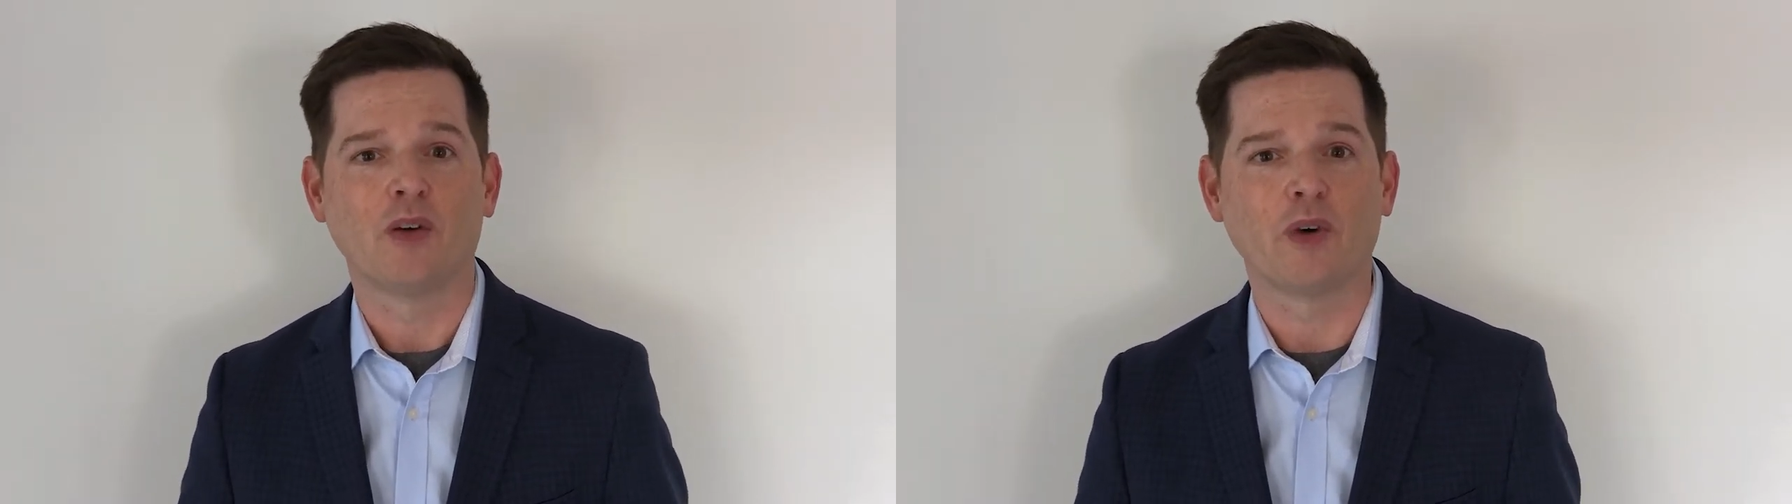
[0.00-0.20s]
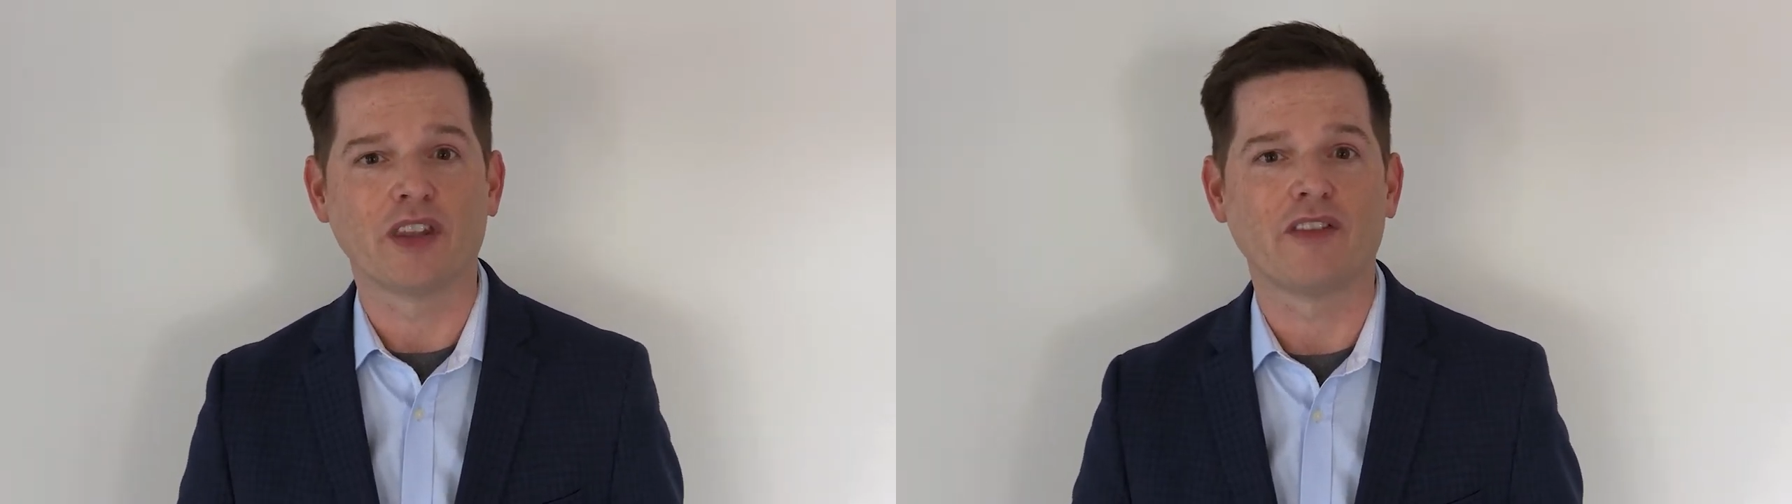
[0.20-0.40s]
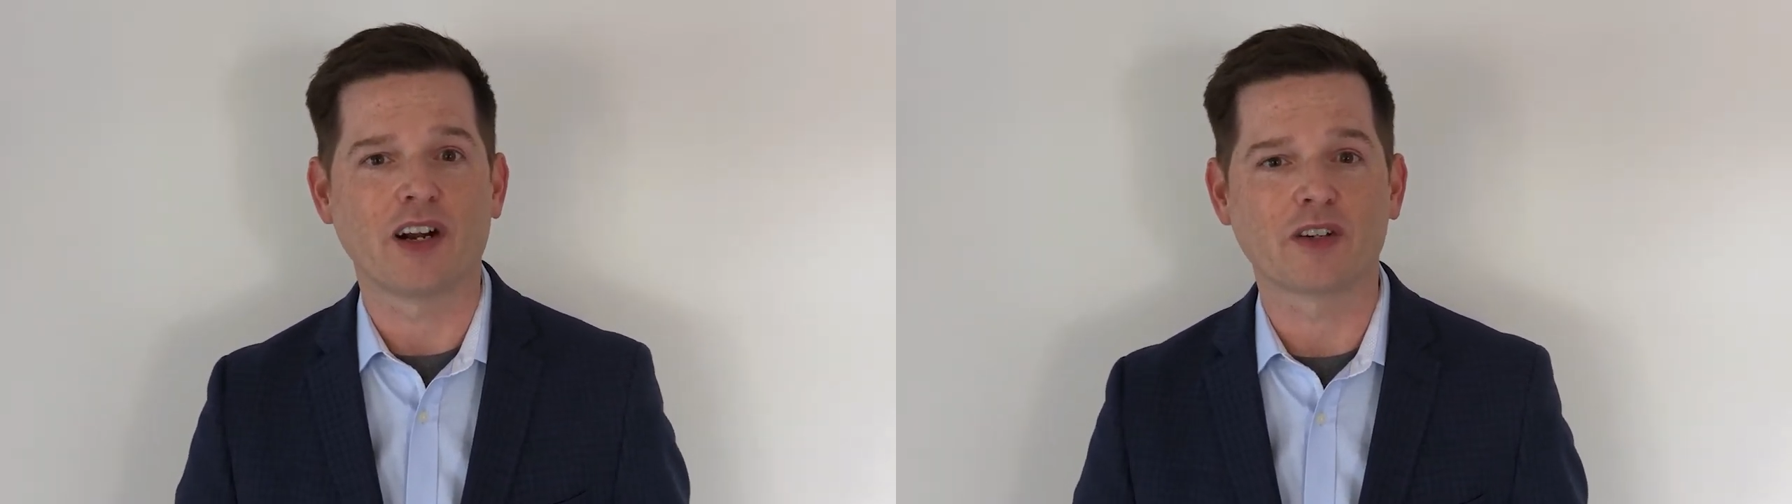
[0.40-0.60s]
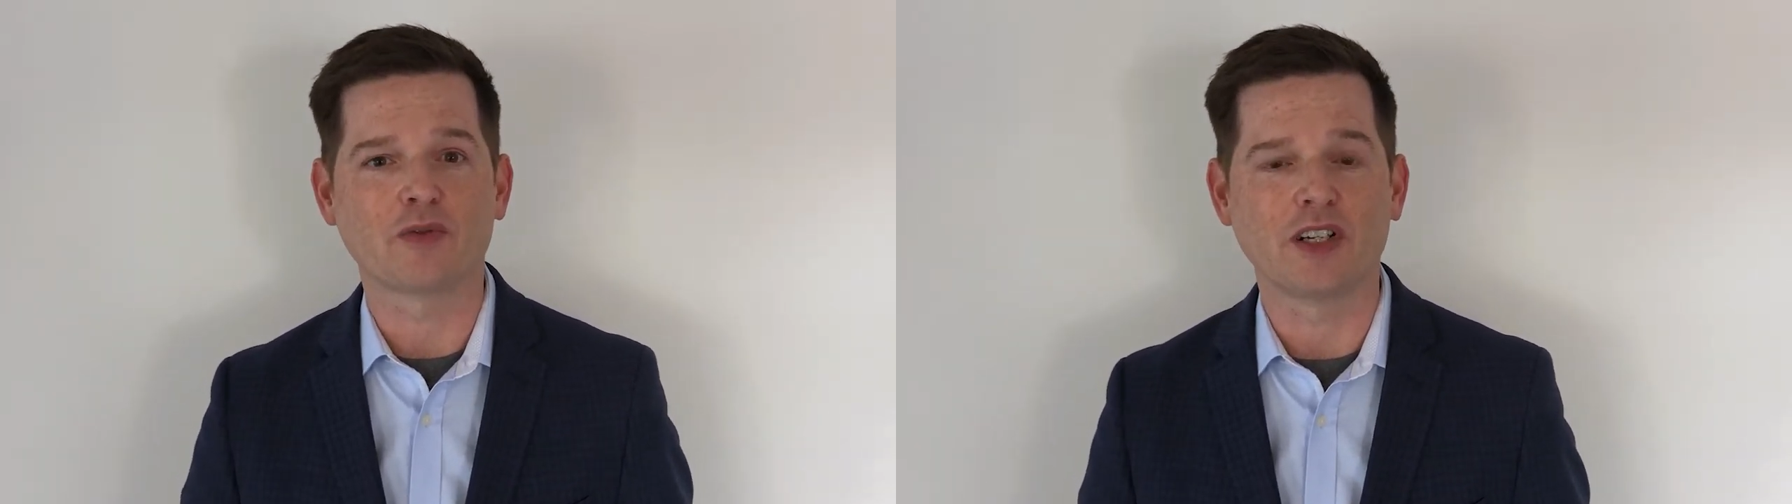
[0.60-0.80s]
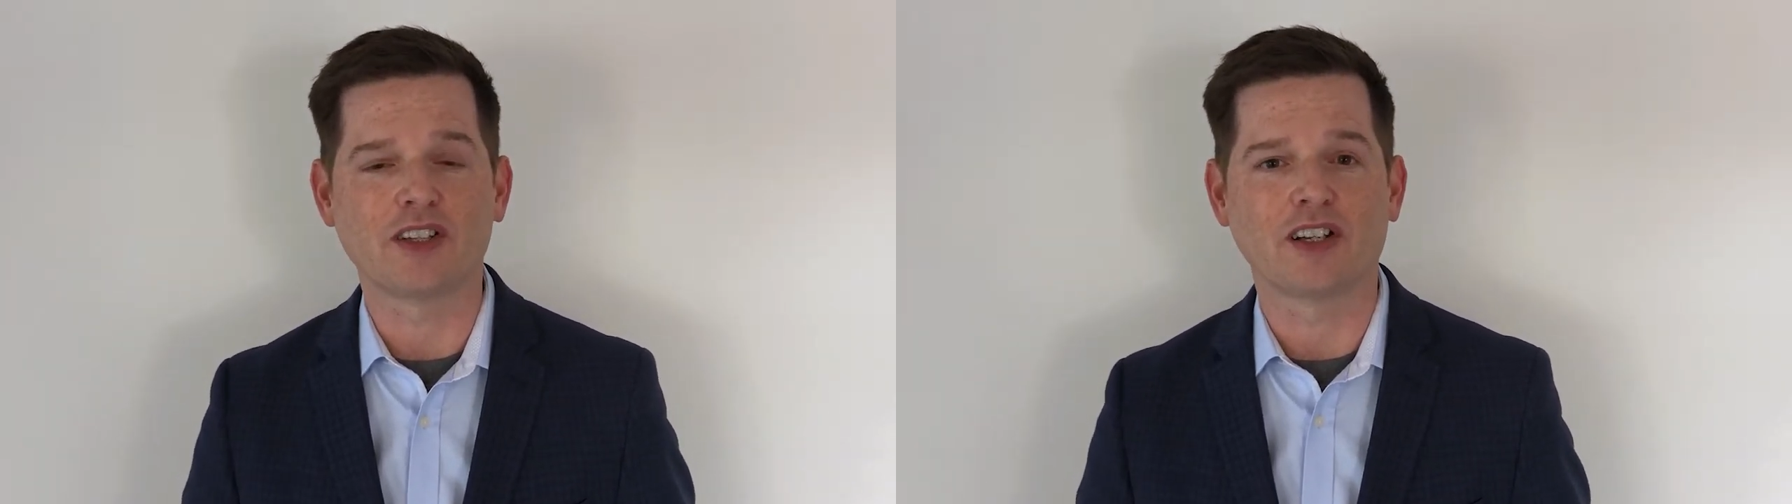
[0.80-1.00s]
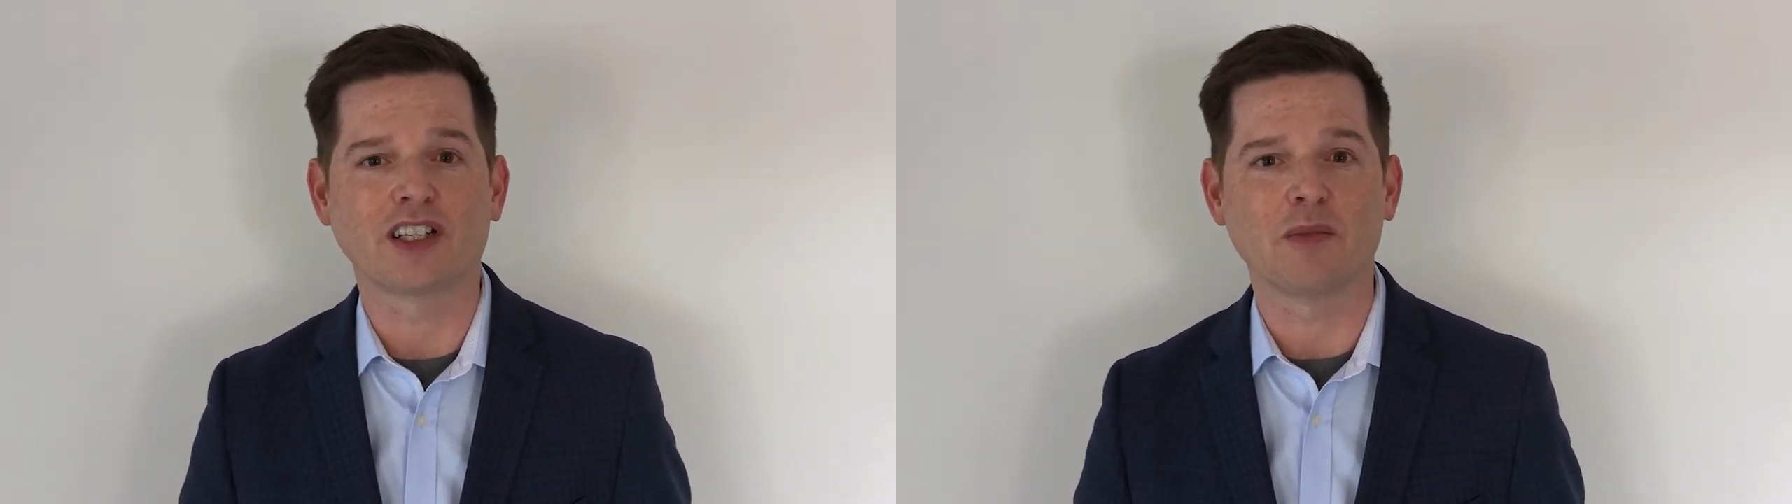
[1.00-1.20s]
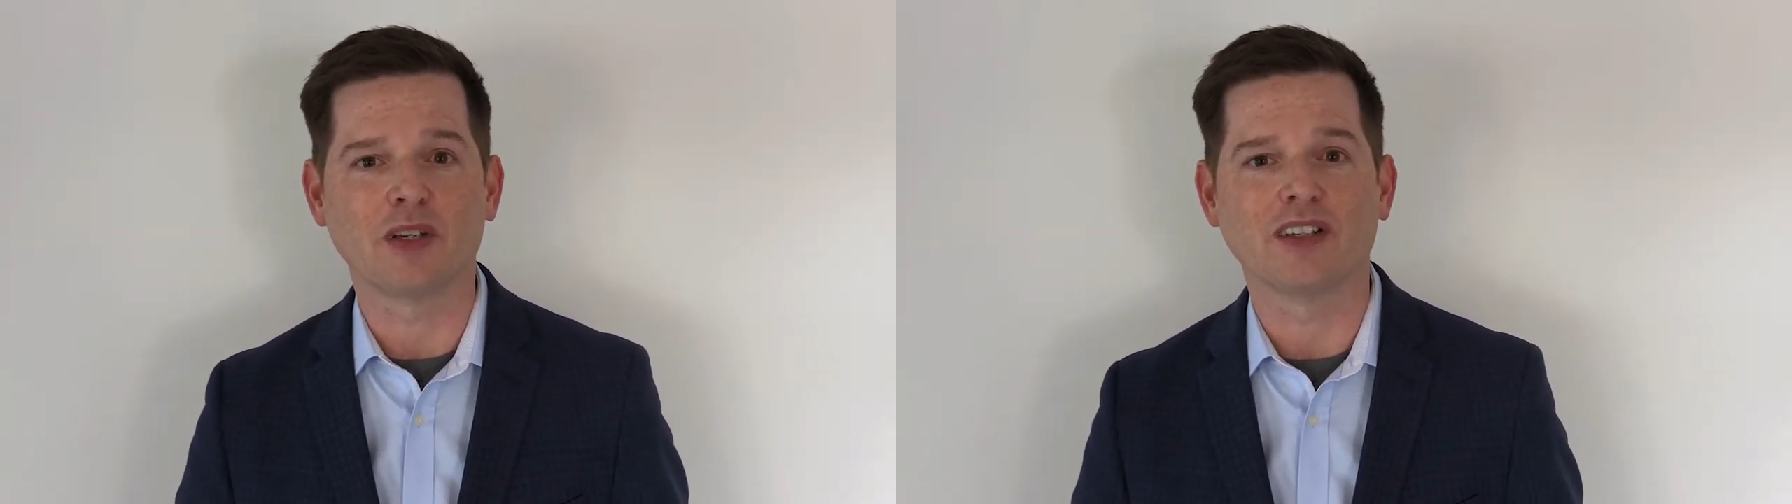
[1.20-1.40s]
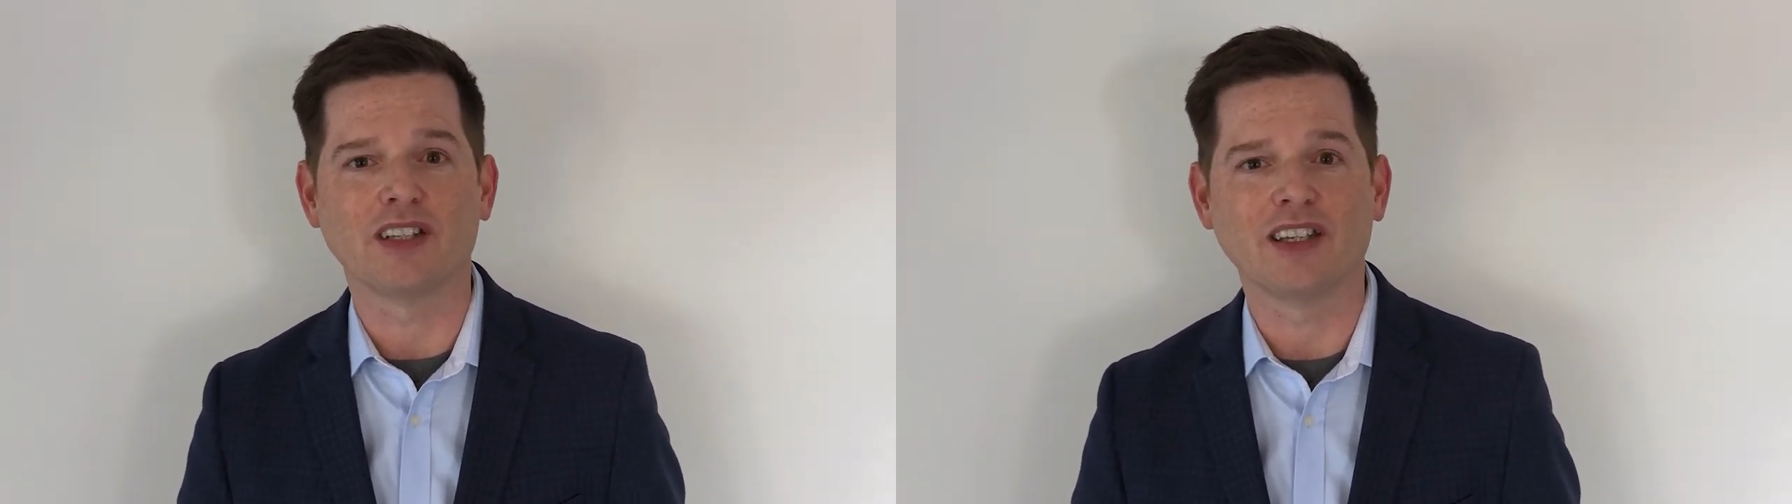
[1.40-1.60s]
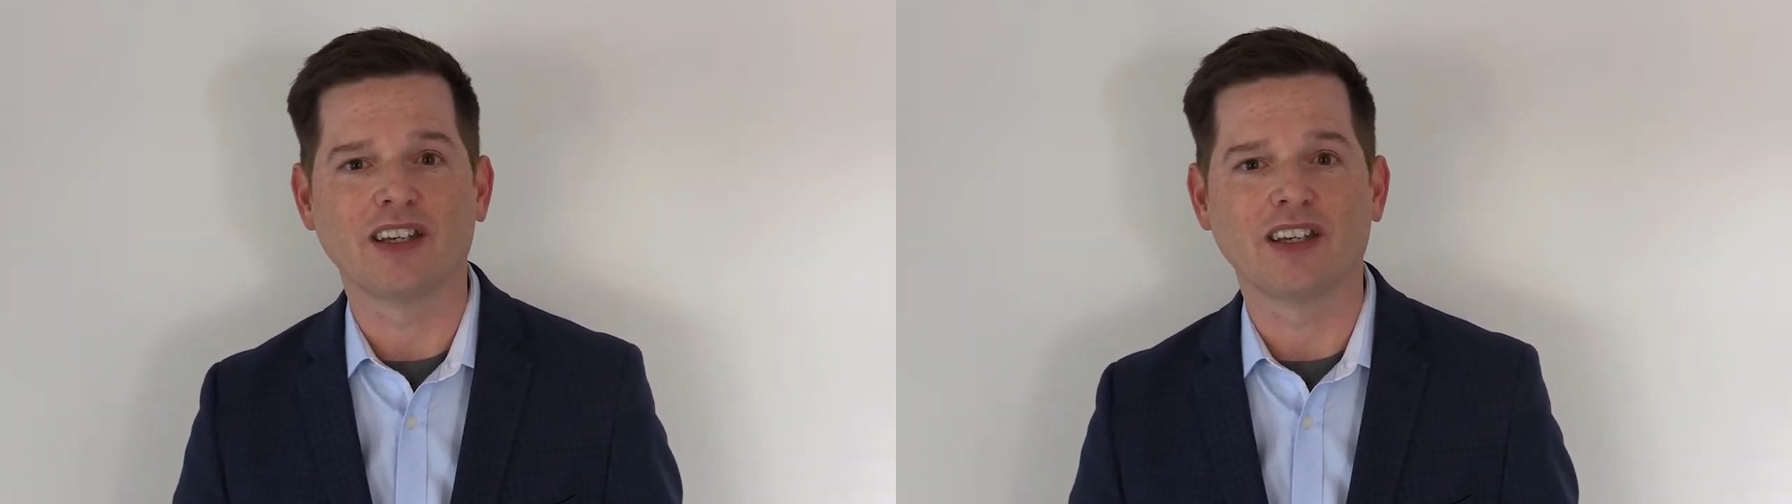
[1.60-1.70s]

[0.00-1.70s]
when the virus reached their community